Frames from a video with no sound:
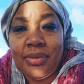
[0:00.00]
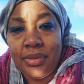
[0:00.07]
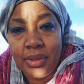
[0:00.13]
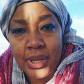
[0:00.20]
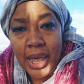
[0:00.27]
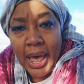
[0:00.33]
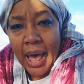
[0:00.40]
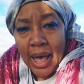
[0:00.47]

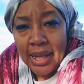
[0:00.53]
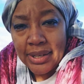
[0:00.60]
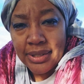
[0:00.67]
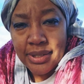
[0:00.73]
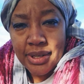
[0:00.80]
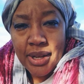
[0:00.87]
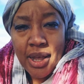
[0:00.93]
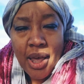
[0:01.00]
Yeah,
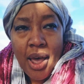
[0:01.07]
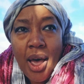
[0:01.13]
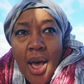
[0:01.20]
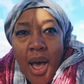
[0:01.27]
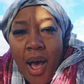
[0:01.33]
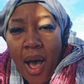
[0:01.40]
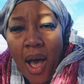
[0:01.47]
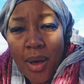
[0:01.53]
and
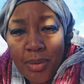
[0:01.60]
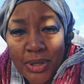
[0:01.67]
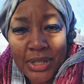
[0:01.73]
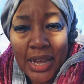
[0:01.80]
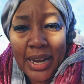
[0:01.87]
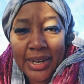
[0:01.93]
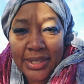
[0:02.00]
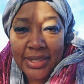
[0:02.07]
I was
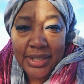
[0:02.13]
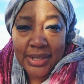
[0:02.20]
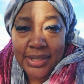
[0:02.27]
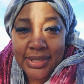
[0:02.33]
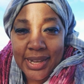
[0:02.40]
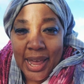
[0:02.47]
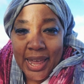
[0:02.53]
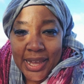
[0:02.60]
getting to the
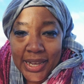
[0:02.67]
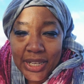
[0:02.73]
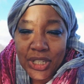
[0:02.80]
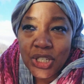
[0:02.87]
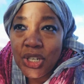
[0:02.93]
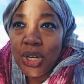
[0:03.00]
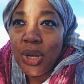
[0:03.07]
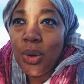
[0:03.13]

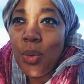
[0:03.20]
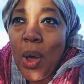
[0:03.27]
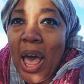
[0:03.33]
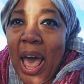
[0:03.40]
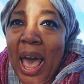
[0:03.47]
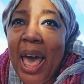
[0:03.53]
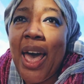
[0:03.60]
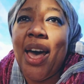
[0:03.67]
stage
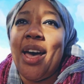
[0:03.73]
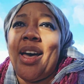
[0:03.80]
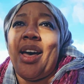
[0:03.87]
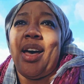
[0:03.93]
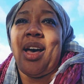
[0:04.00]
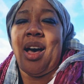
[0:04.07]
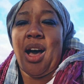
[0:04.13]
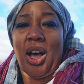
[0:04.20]
where
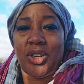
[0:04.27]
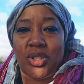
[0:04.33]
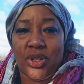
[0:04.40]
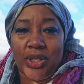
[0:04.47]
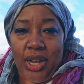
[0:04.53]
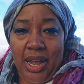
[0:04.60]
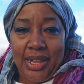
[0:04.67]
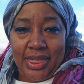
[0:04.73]
I just
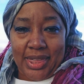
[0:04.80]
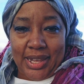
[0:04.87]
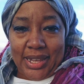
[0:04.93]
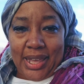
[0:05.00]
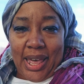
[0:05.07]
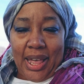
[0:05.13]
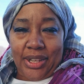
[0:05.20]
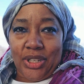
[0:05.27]
started
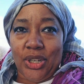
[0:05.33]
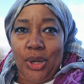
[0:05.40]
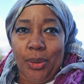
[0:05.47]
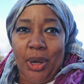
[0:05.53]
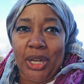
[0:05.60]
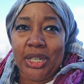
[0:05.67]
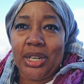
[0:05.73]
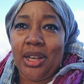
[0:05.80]
thinking, you know
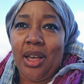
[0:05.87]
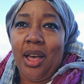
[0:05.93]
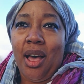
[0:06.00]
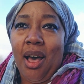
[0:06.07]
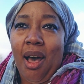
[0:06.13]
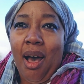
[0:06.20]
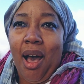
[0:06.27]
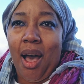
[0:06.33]
what,
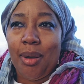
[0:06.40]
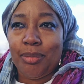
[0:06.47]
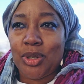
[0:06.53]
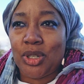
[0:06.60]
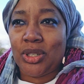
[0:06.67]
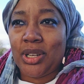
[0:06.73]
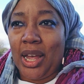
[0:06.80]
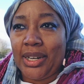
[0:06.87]
I'm
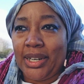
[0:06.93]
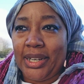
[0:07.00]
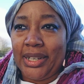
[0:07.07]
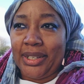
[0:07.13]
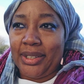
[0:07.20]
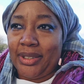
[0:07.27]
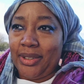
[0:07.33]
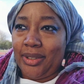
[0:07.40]
just
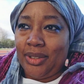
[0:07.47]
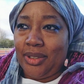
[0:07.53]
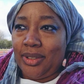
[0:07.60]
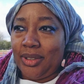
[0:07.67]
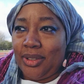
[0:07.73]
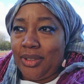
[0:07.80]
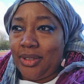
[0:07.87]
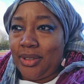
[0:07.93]
gonna
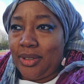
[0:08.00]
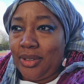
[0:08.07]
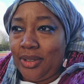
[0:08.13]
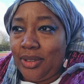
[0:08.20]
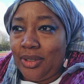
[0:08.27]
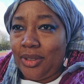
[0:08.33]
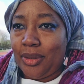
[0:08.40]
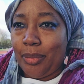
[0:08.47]

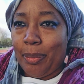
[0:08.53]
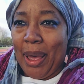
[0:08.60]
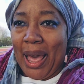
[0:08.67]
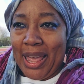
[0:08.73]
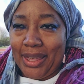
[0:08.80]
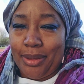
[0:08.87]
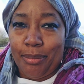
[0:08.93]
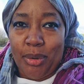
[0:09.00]

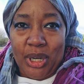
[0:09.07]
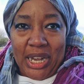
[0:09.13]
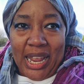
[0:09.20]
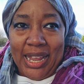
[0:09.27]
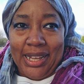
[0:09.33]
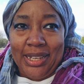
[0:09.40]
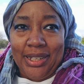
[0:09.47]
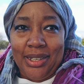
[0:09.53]
pay the
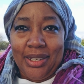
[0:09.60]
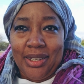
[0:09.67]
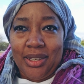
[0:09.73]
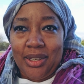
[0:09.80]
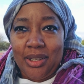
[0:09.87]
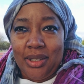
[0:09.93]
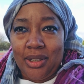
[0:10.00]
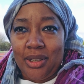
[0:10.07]
money
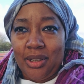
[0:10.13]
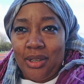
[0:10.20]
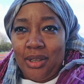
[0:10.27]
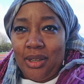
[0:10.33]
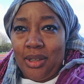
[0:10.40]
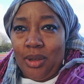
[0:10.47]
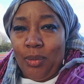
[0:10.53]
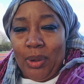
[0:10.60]

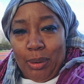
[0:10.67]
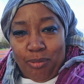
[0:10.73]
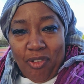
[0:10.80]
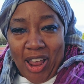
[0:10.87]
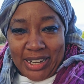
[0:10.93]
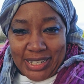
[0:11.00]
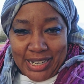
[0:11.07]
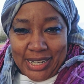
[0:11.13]
when I'm
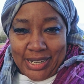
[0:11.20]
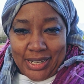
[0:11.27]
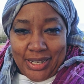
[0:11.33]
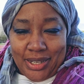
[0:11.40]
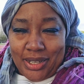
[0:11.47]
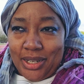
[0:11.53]
ready.